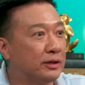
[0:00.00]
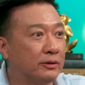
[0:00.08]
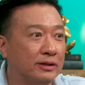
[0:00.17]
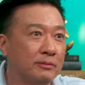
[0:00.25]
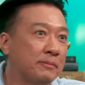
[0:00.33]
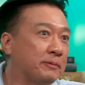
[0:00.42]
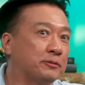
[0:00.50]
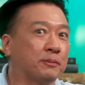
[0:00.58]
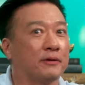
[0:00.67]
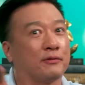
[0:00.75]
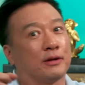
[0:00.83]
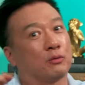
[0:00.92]
you know what, let me just
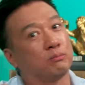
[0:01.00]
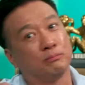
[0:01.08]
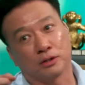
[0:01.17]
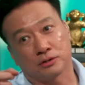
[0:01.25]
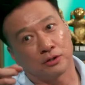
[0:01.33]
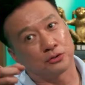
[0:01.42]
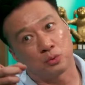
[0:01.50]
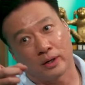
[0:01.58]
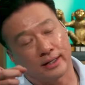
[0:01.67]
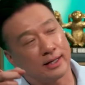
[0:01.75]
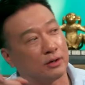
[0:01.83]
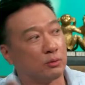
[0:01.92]
play for that milquetoast
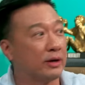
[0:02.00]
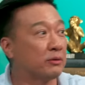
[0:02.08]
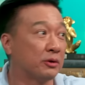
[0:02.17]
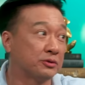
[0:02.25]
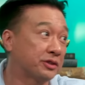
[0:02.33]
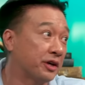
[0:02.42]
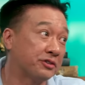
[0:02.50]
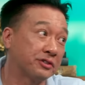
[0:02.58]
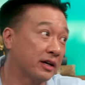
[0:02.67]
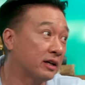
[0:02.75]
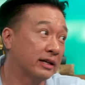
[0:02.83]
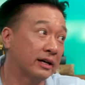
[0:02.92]
white guy. Ray Rhodes scares
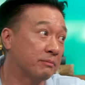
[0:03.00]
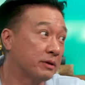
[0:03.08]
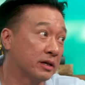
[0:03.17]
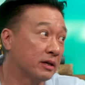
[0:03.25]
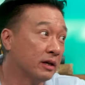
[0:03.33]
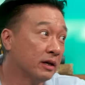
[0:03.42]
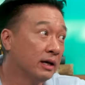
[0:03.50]
the hell out of me.